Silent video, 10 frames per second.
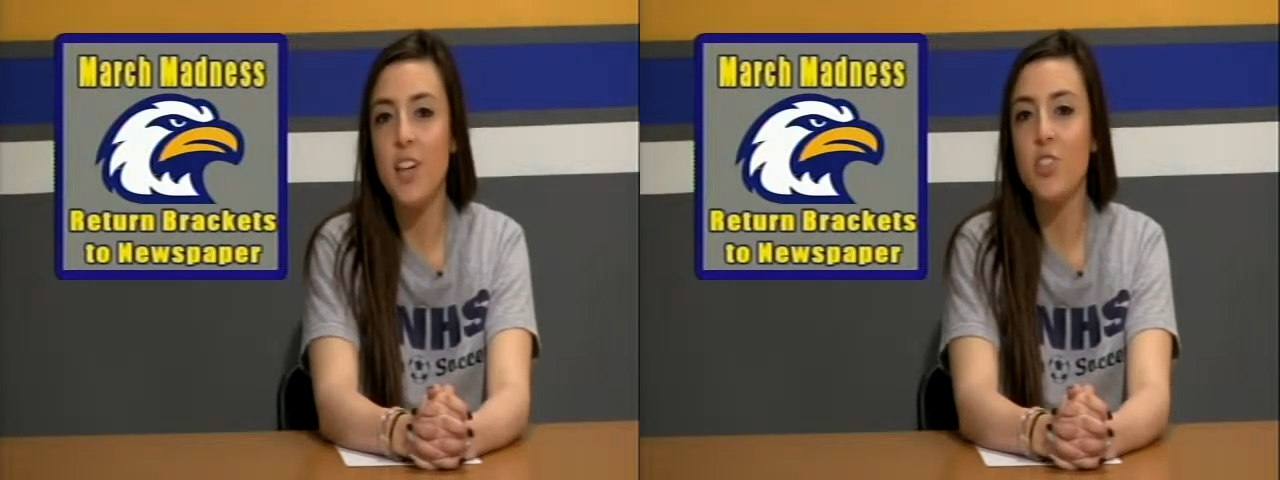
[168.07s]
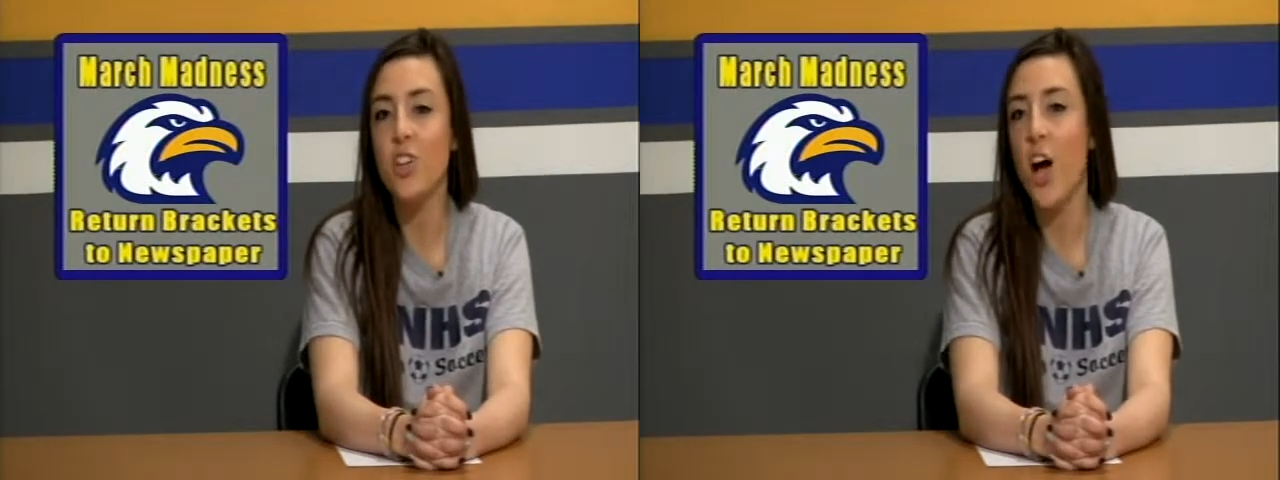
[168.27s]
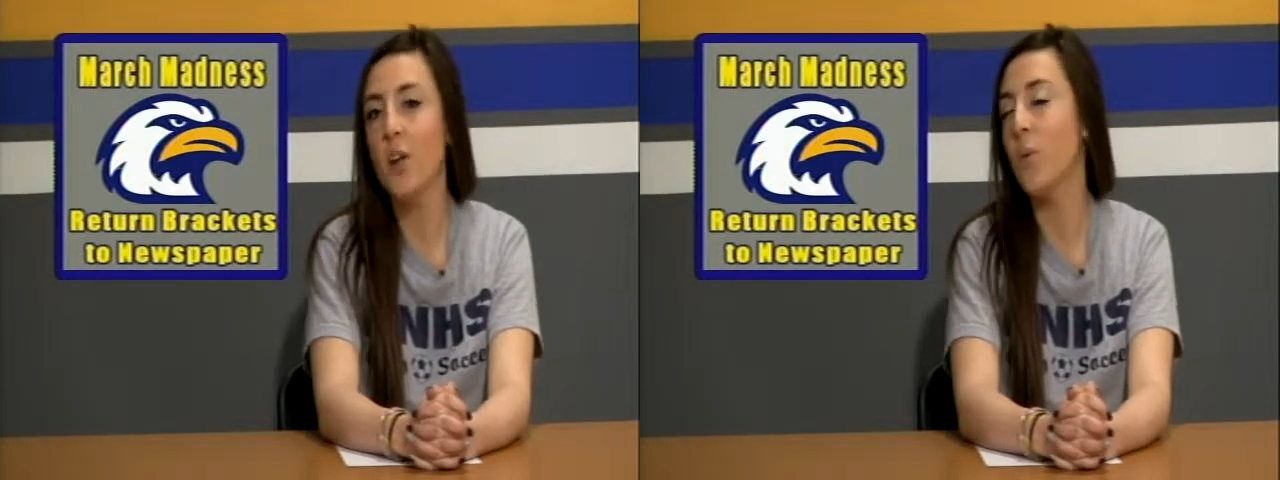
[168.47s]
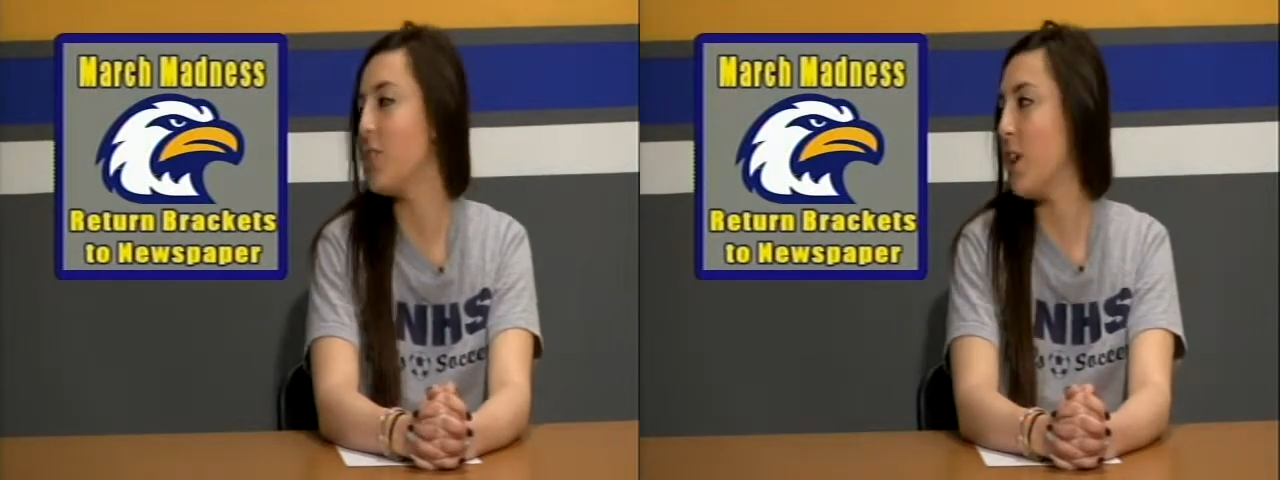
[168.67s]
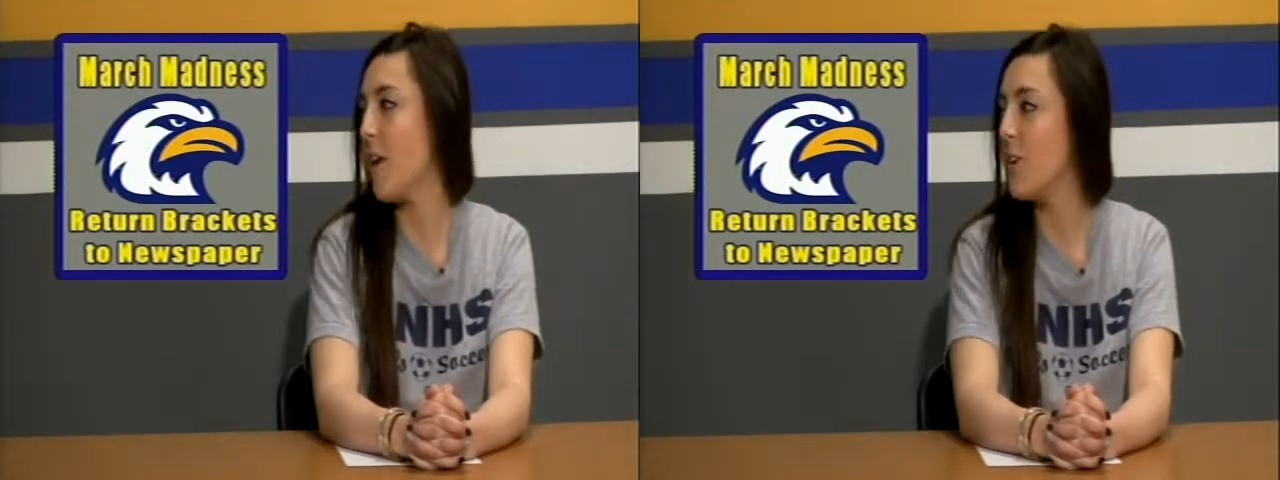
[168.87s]
Sean, what
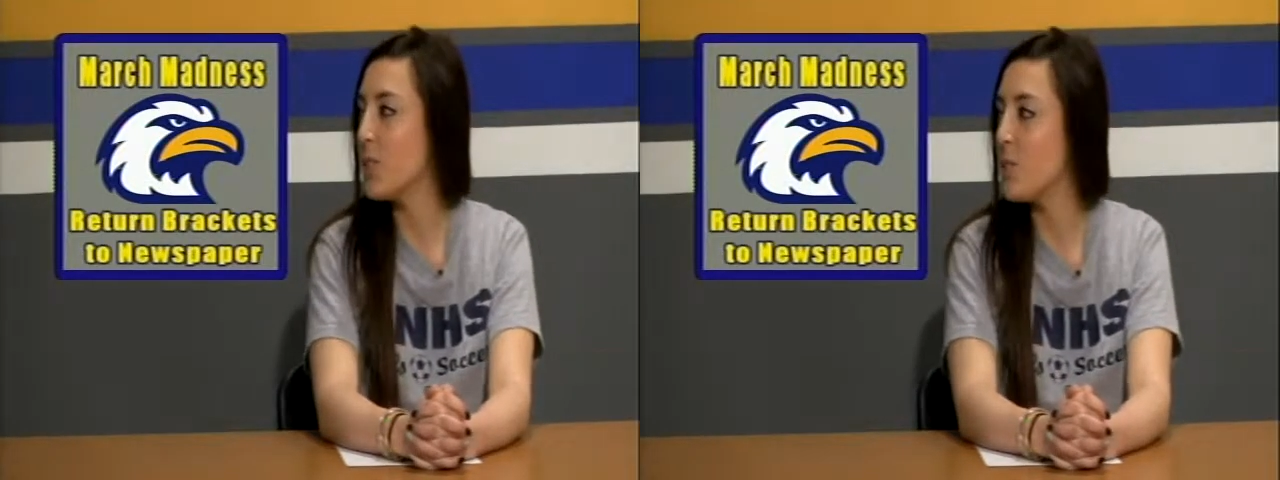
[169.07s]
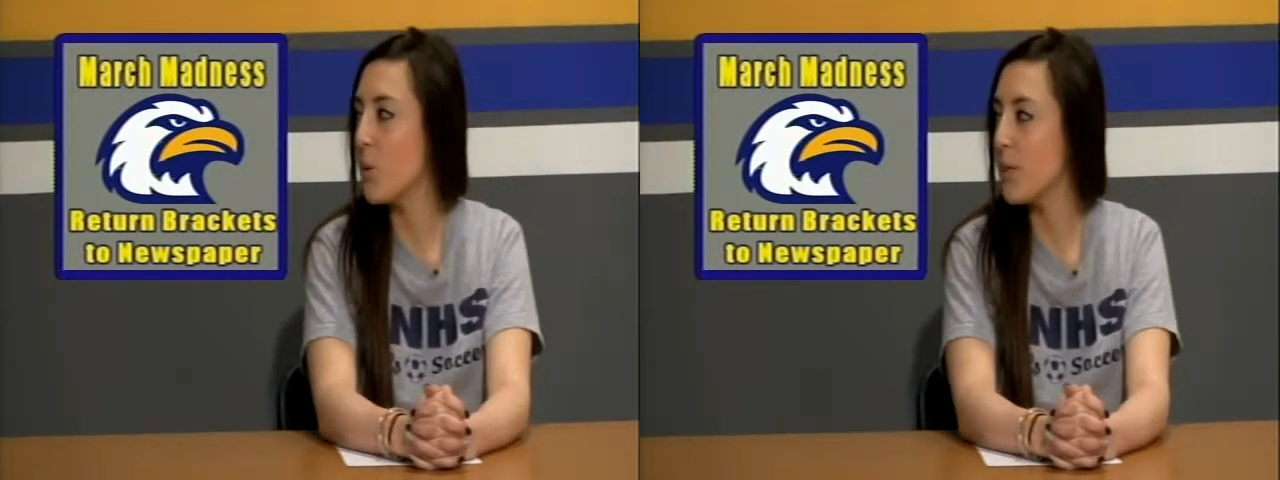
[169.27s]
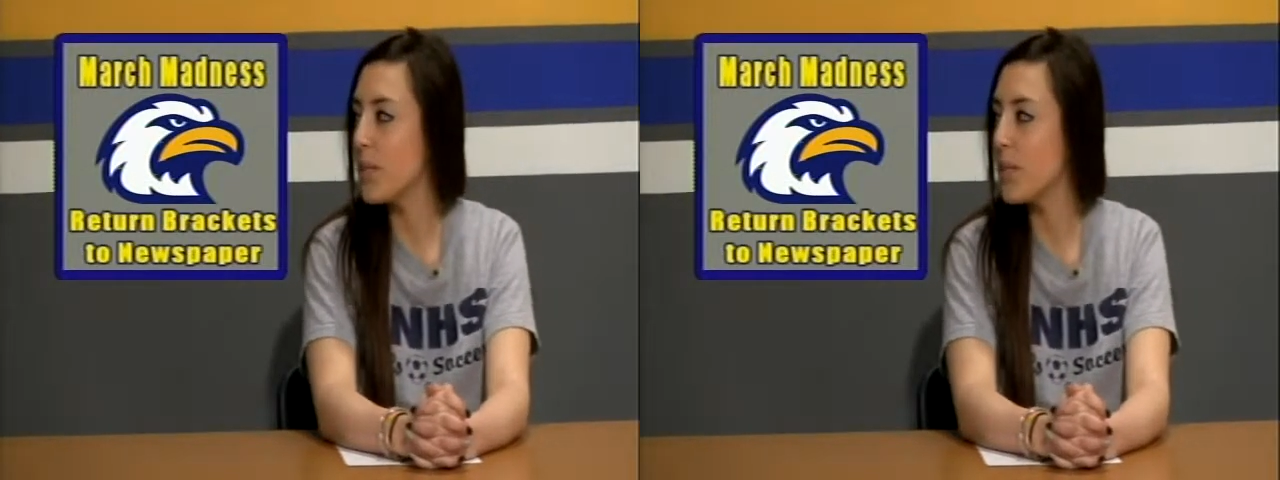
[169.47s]
do you have on sports?